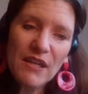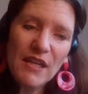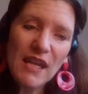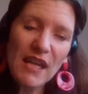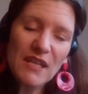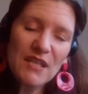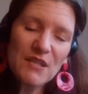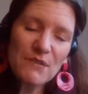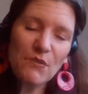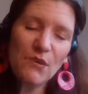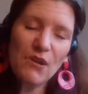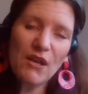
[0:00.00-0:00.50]

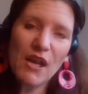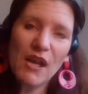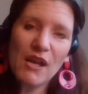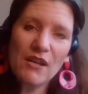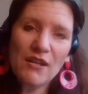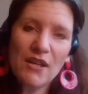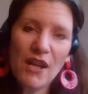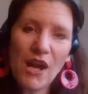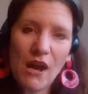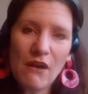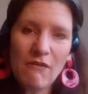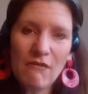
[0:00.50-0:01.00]
kids will
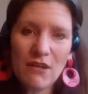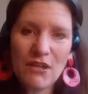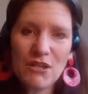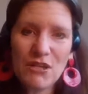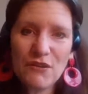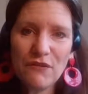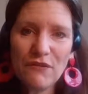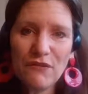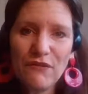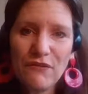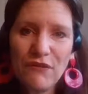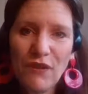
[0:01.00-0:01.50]
learn
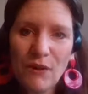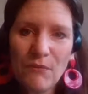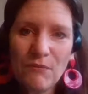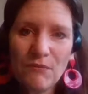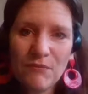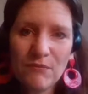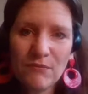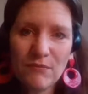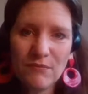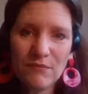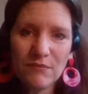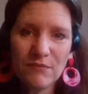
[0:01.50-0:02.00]
courage
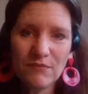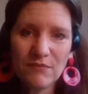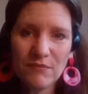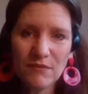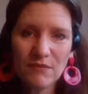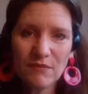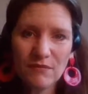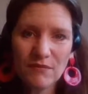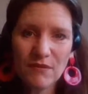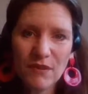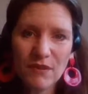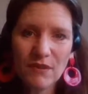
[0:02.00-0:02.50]
from
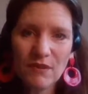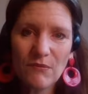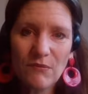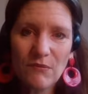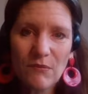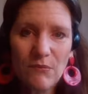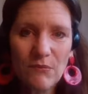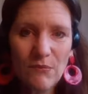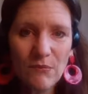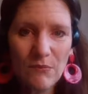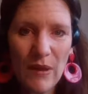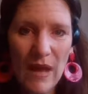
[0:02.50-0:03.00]

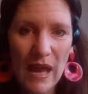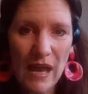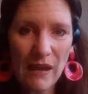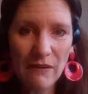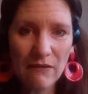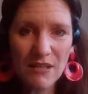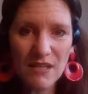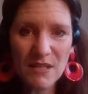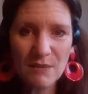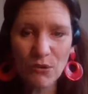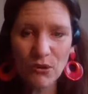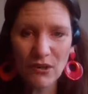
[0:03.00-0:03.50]

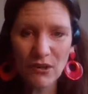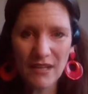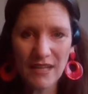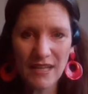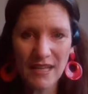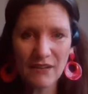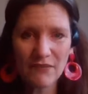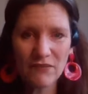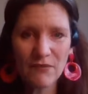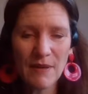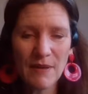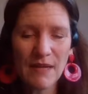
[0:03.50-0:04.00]
parents
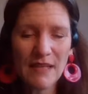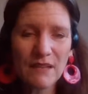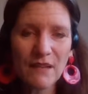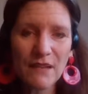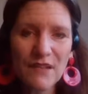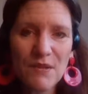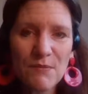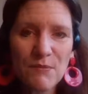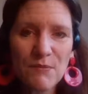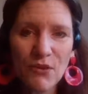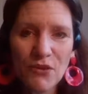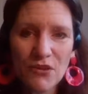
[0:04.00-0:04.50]
modeling it, from
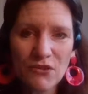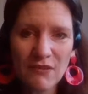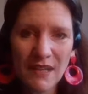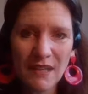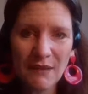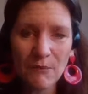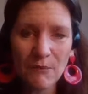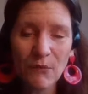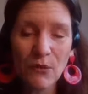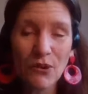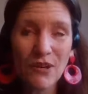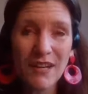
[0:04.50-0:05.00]
adults
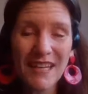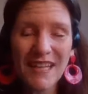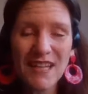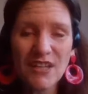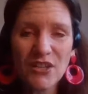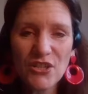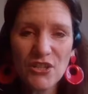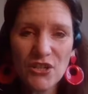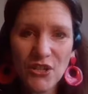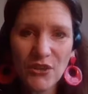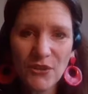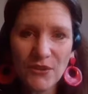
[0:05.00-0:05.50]
modeling
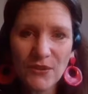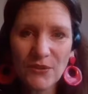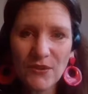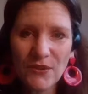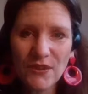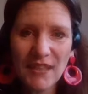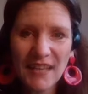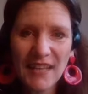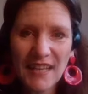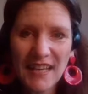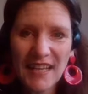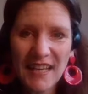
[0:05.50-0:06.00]
it too,
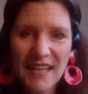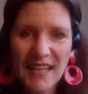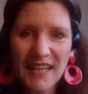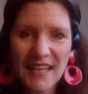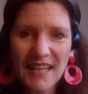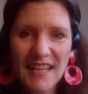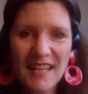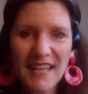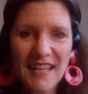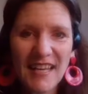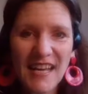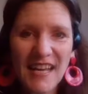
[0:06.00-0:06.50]

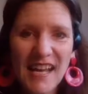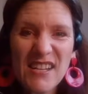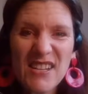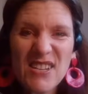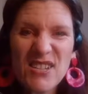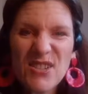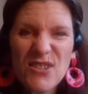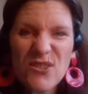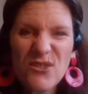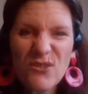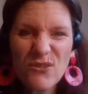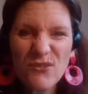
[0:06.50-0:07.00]

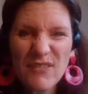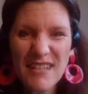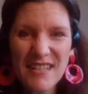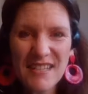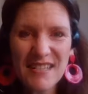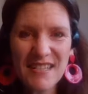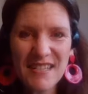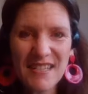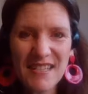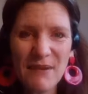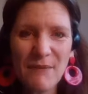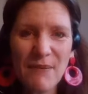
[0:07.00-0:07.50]
and
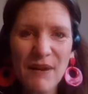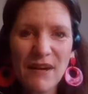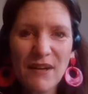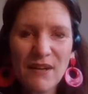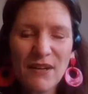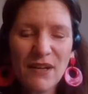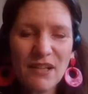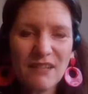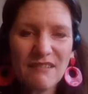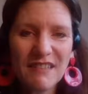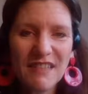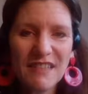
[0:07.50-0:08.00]
stories
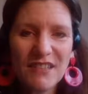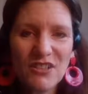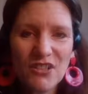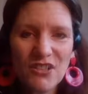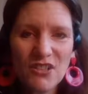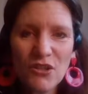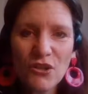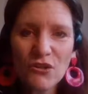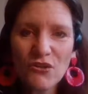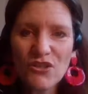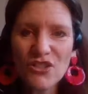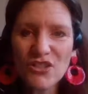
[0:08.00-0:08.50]
about
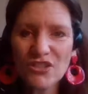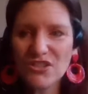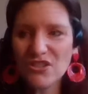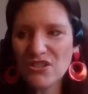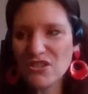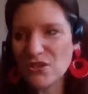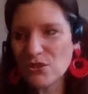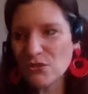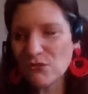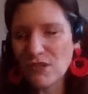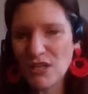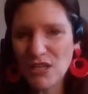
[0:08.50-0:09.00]
courage, not just
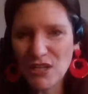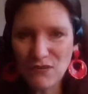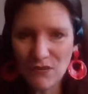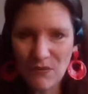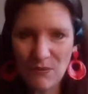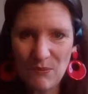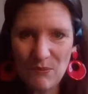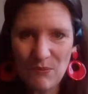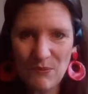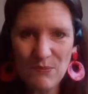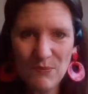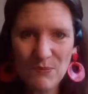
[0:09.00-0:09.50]
stories
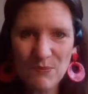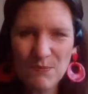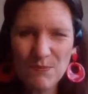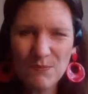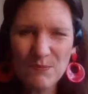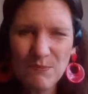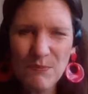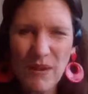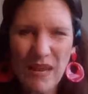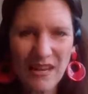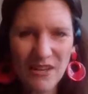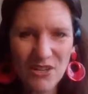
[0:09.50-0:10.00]
from
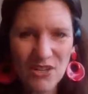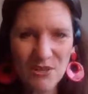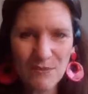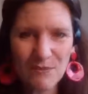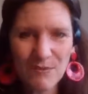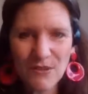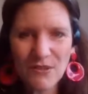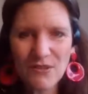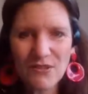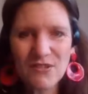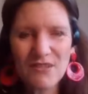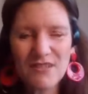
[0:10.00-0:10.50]
picture
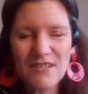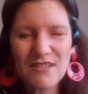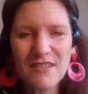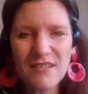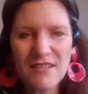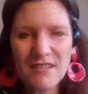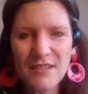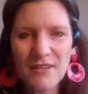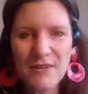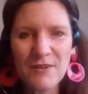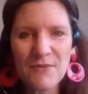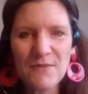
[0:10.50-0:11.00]

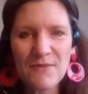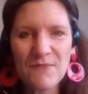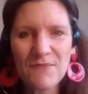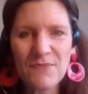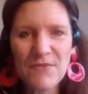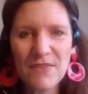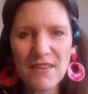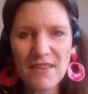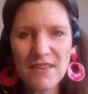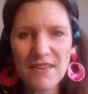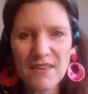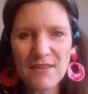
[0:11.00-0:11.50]
books,
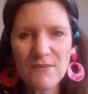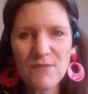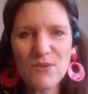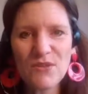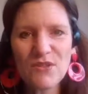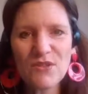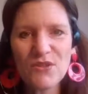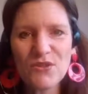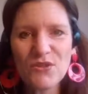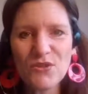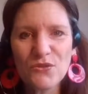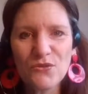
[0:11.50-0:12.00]

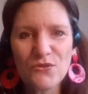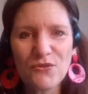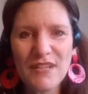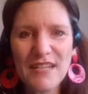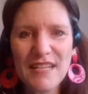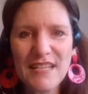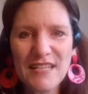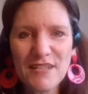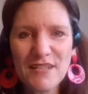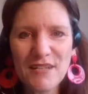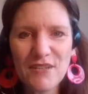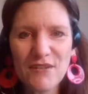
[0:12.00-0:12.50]
but
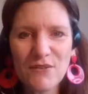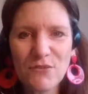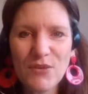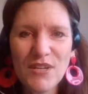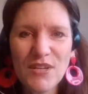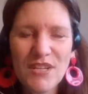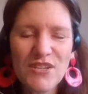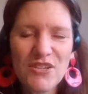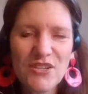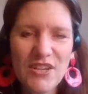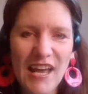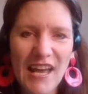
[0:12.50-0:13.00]
stories that
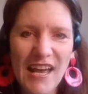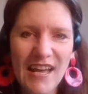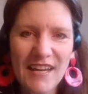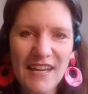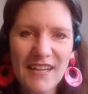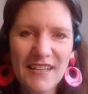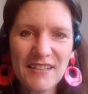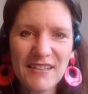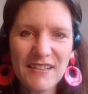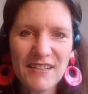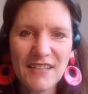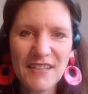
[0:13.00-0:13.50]
we
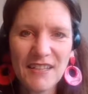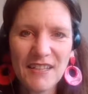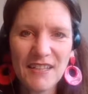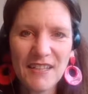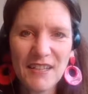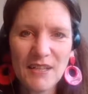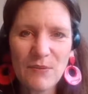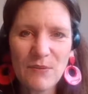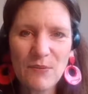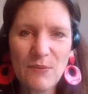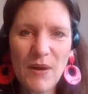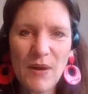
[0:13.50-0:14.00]
share,
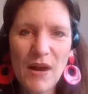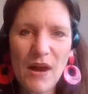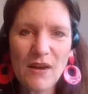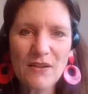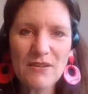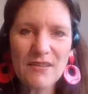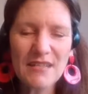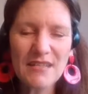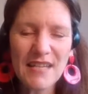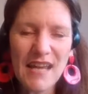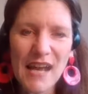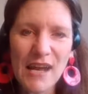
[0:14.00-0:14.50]

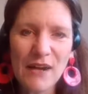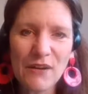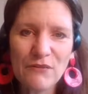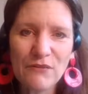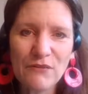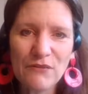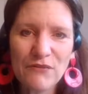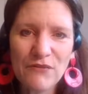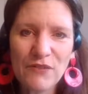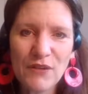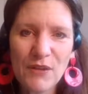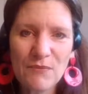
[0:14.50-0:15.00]
passed
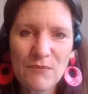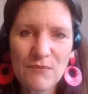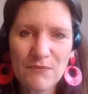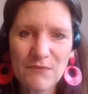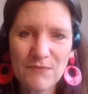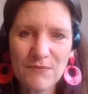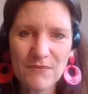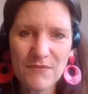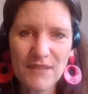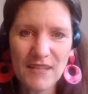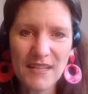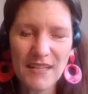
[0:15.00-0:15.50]
down
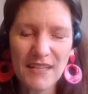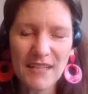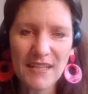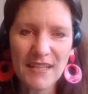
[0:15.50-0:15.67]
from